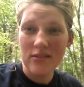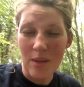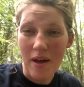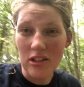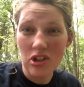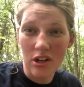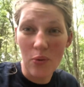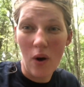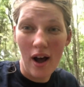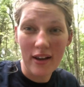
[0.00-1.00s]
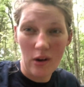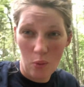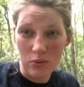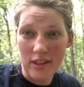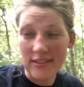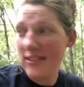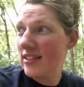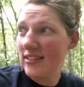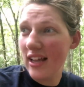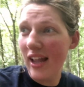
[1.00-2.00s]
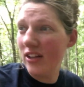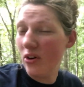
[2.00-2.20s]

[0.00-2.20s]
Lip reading: So I'm about to show you why you don't want this to stay in your